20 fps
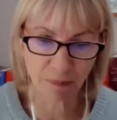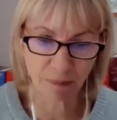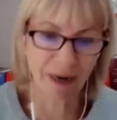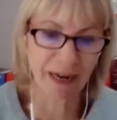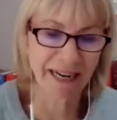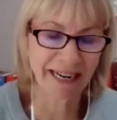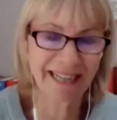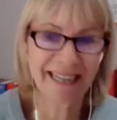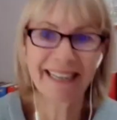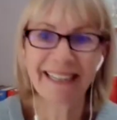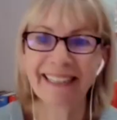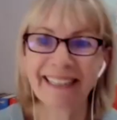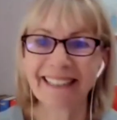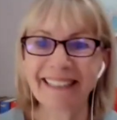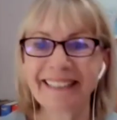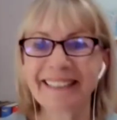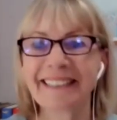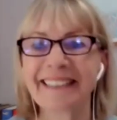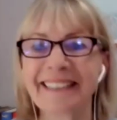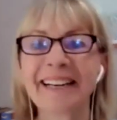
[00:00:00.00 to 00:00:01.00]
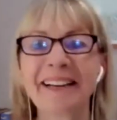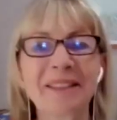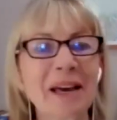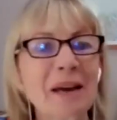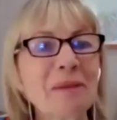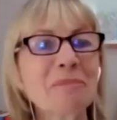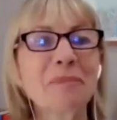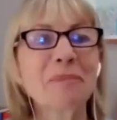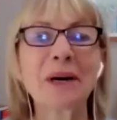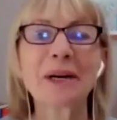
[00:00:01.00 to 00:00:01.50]
me and
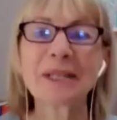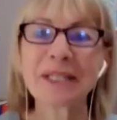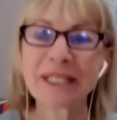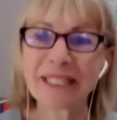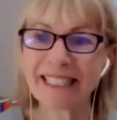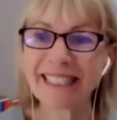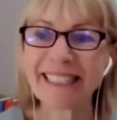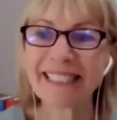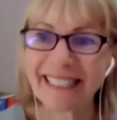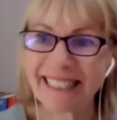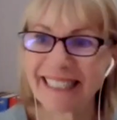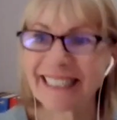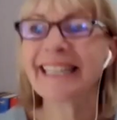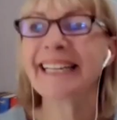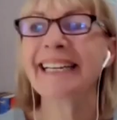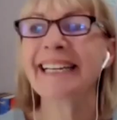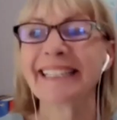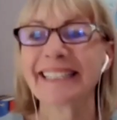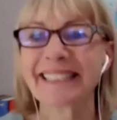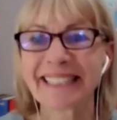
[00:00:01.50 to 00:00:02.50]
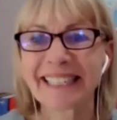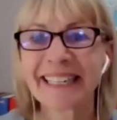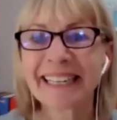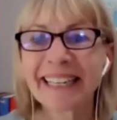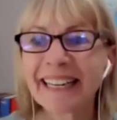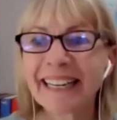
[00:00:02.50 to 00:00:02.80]
then burst into tears